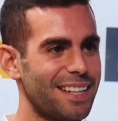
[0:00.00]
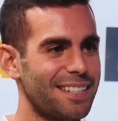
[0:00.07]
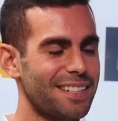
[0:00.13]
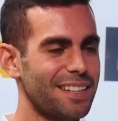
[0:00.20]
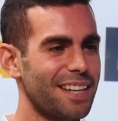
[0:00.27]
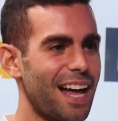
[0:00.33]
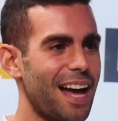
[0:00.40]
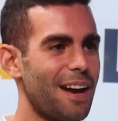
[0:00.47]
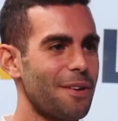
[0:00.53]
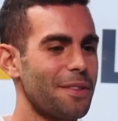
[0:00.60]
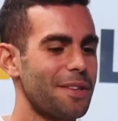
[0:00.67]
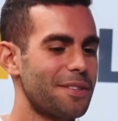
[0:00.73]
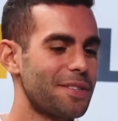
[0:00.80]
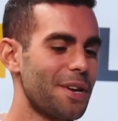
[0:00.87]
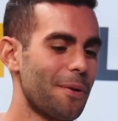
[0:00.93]
It's
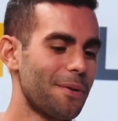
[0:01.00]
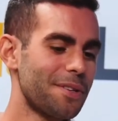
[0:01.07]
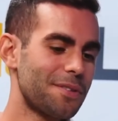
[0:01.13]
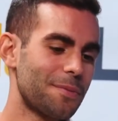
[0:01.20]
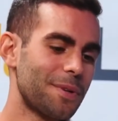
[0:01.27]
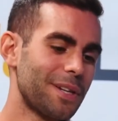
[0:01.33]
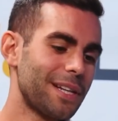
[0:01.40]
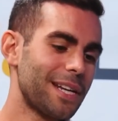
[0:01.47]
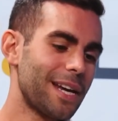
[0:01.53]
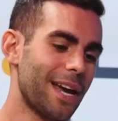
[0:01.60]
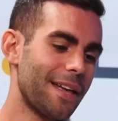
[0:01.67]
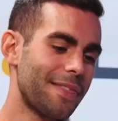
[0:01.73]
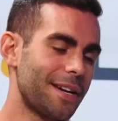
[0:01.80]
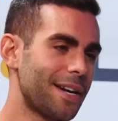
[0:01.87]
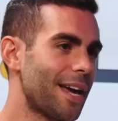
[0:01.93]
allowed. No one's really
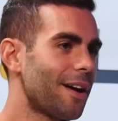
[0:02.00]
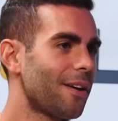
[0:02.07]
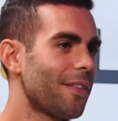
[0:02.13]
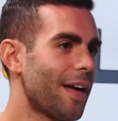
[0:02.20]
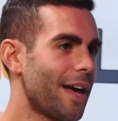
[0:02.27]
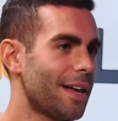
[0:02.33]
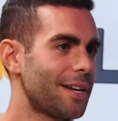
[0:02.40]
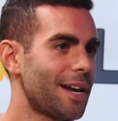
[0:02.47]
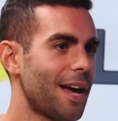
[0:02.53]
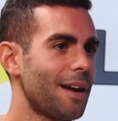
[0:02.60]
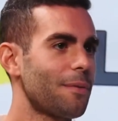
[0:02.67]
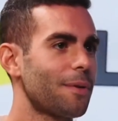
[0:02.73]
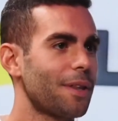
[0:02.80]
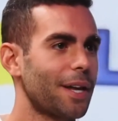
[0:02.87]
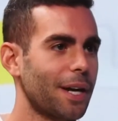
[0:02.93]
hit the nail on the head
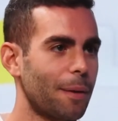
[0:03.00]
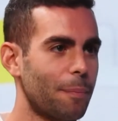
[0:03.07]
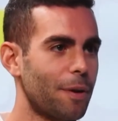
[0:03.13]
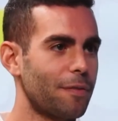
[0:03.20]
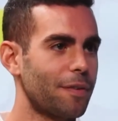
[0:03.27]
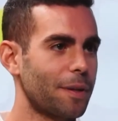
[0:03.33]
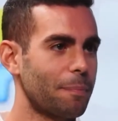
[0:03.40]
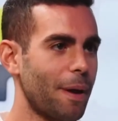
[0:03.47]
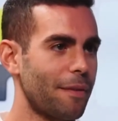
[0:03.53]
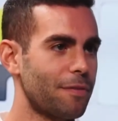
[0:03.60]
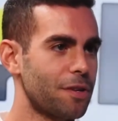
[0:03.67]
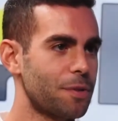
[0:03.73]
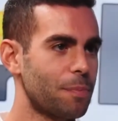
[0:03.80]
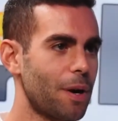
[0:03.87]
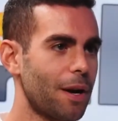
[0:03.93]
yet with like a perfect
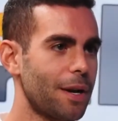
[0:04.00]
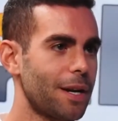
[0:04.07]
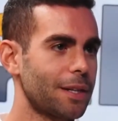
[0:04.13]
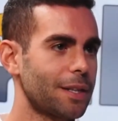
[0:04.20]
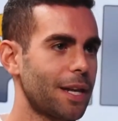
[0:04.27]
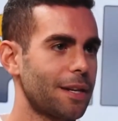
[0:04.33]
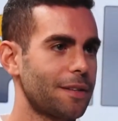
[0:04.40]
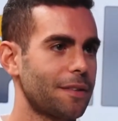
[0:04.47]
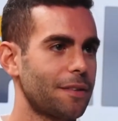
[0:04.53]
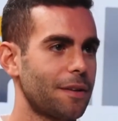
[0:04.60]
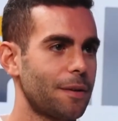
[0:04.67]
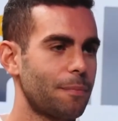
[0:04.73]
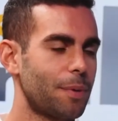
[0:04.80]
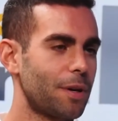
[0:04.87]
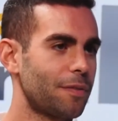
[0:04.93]
beverage product that's
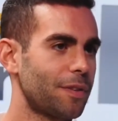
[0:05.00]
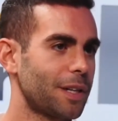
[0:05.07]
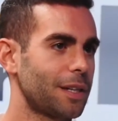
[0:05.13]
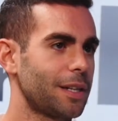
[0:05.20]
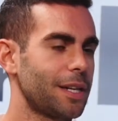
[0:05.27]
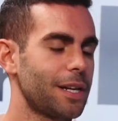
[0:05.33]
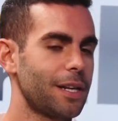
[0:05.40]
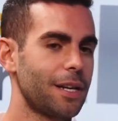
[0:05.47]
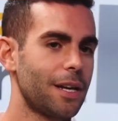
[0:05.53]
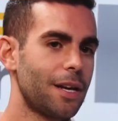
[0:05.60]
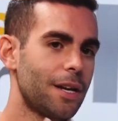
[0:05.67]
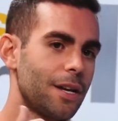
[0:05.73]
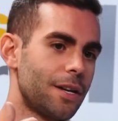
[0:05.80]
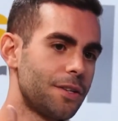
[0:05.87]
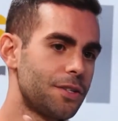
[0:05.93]
perfectly
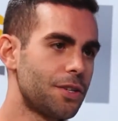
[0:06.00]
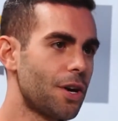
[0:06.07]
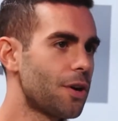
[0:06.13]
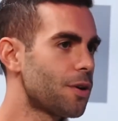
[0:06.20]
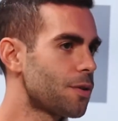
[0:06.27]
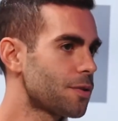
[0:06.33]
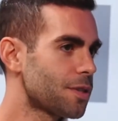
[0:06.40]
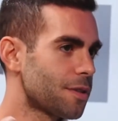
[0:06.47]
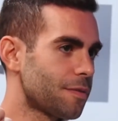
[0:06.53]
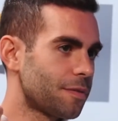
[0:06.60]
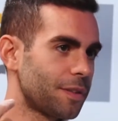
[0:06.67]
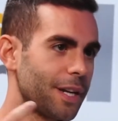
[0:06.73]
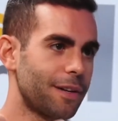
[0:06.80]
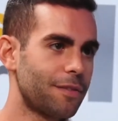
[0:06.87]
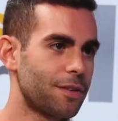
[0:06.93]
dosed,
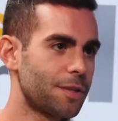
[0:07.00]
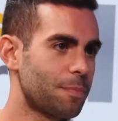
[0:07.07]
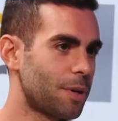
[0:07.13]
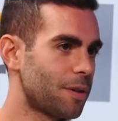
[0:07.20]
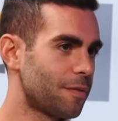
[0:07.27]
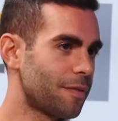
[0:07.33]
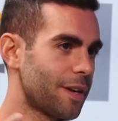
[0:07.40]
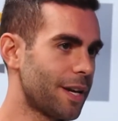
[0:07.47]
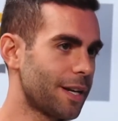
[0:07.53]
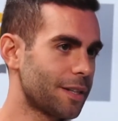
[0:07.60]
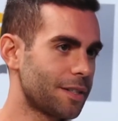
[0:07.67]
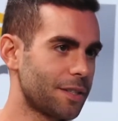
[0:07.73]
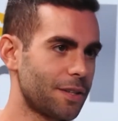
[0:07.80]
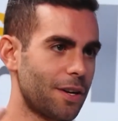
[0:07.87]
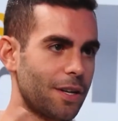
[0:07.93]
flavors
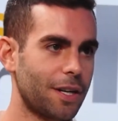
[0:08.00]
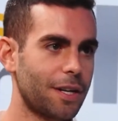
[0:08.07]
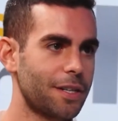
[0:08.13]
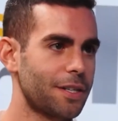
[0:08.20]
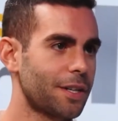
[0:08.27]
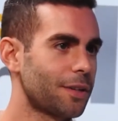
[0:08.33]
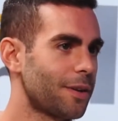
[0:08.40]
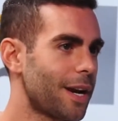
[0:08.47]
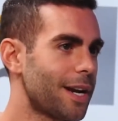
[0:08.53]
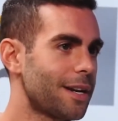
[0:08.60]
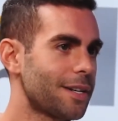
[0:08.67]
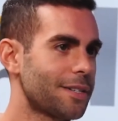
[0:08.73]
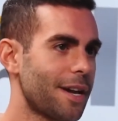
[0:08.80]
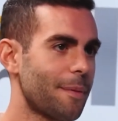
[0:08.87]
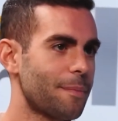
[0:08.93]
perfect, not going to degrade
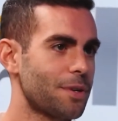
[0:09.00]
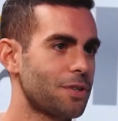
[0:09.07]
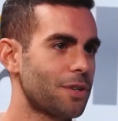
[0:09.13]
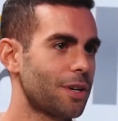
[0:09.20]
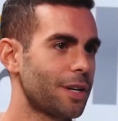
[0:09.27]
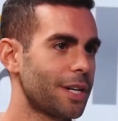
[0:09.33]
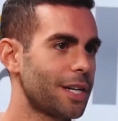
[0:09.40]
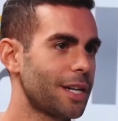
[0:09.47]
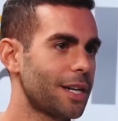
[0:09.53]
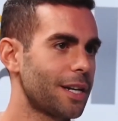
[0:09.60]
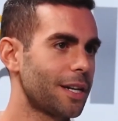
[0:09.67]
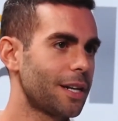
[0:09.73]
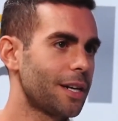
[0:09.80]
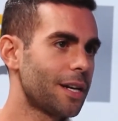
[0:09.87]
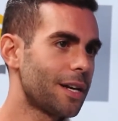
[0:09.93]
in temperature,
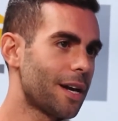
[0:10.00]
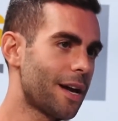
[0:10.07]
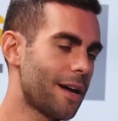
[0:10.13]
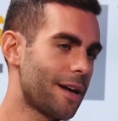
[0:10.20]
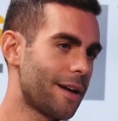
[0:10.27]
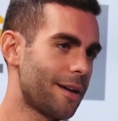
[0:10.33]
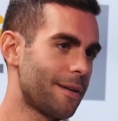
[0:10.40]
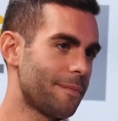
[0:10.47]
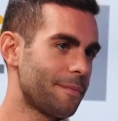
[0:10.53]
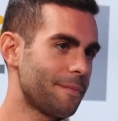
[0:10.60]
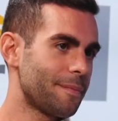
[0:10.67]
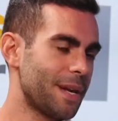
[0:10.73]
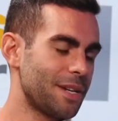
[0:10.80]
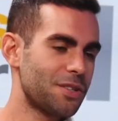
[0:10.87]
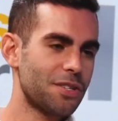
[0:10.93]
heat,
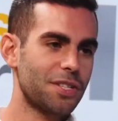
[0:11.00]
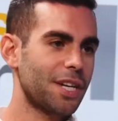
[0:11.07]
and just